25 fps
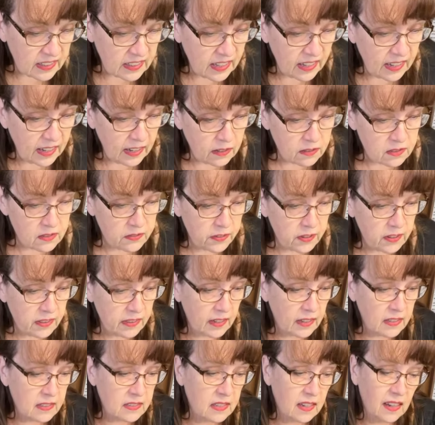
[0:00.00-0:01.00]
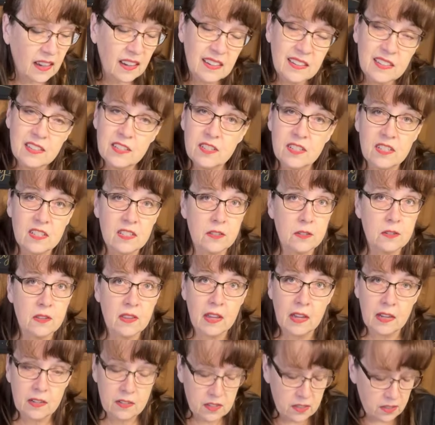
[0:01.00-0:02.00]
is you want to be
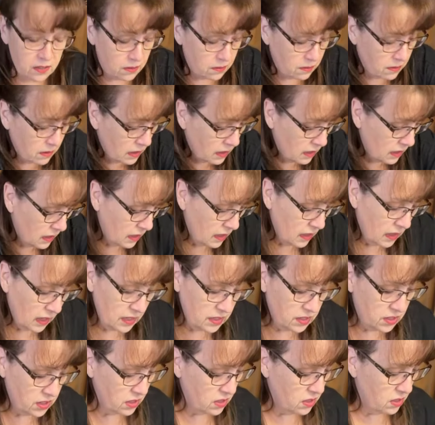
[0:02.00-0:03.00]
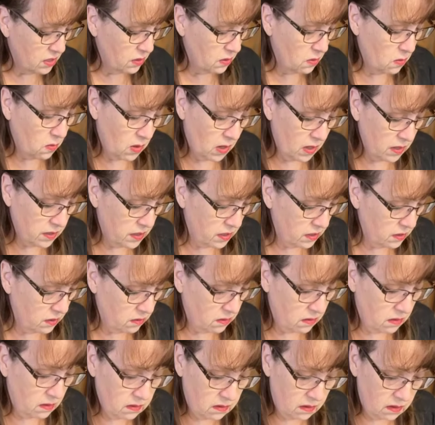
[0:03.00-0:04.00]
thinking ahead of time. You want a color
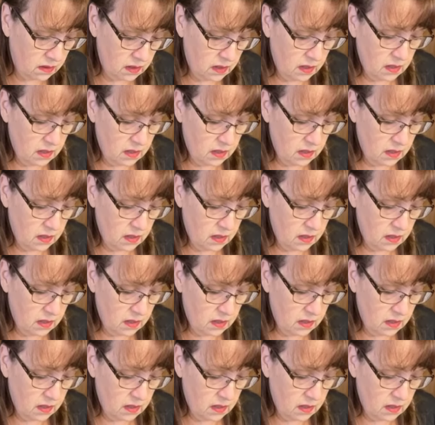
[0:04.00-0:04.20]
scheme.